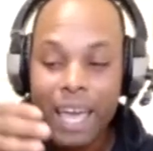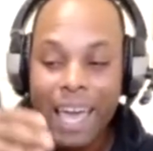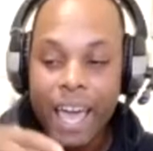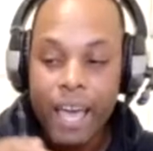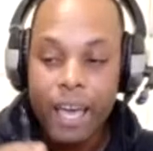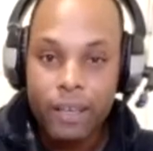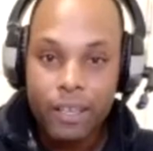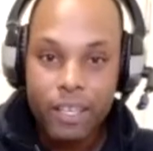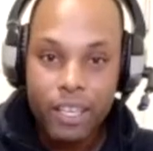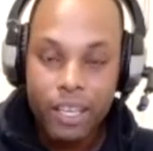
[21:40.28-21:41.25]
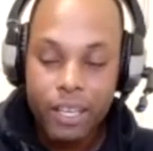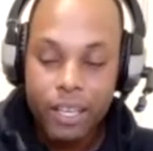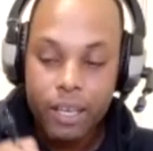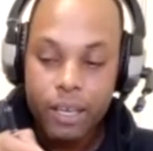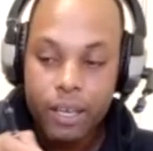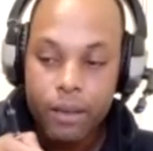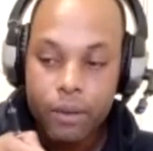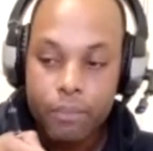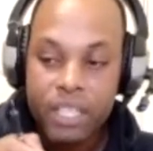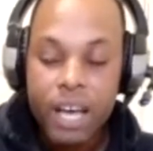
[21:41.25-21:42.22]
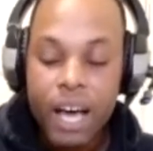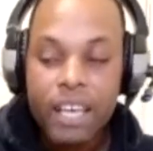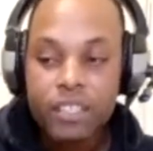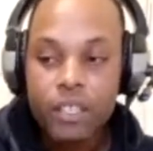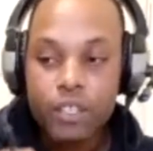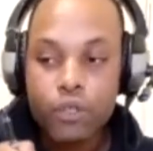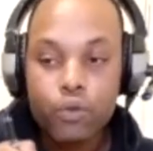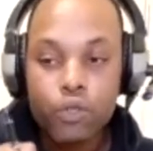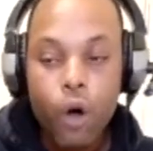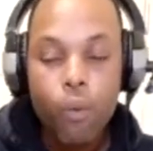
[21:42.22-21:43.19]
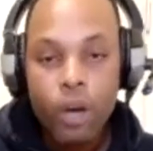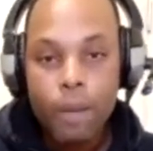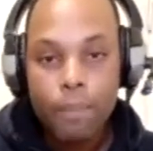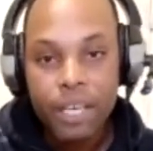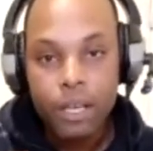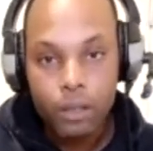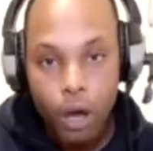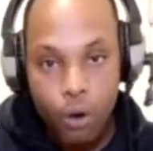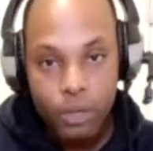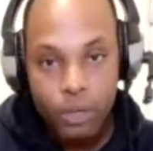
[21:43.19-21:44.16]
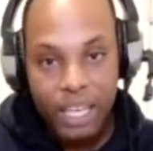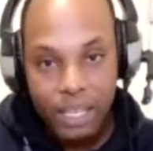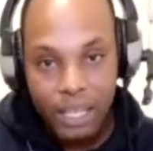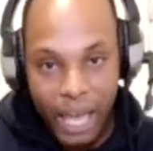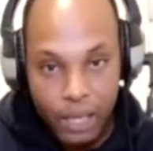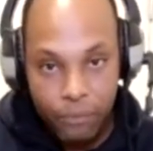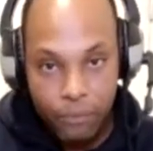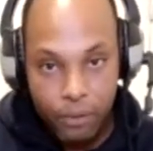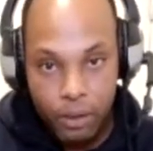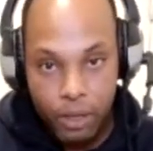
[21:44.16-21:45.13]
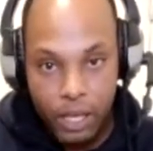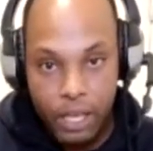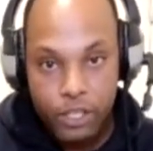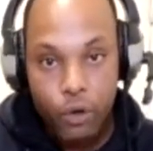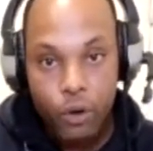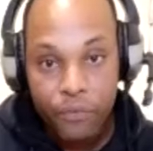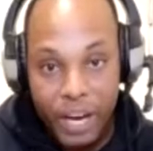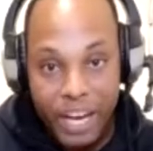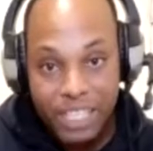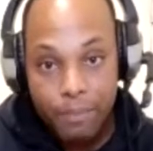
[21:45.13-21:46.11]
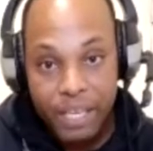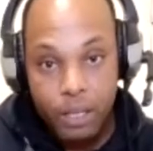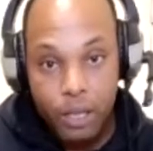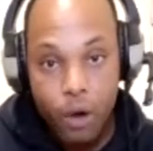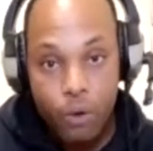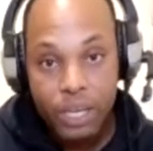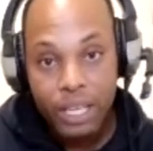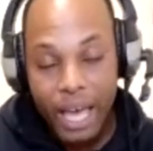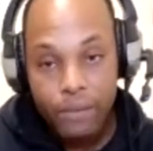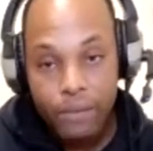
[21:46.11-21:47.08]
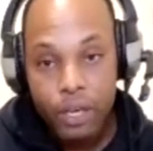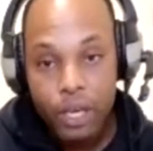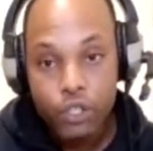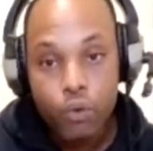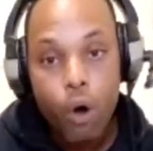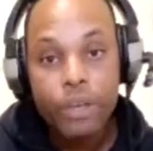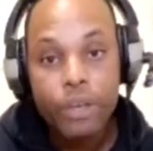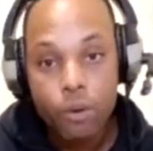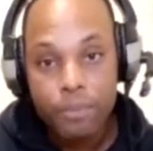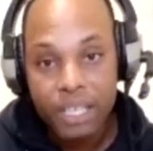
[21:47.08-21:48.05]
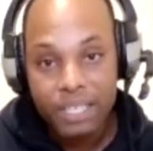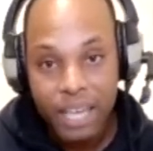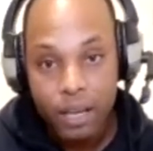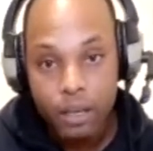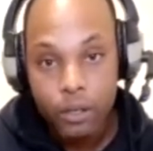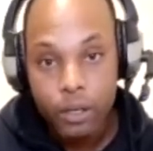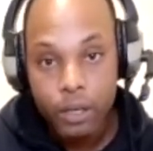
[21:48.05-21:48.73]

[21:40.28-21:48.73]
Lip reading: And because you don't want to be alone in life, and you're afraid to be alone in life, you always gonna be a settler.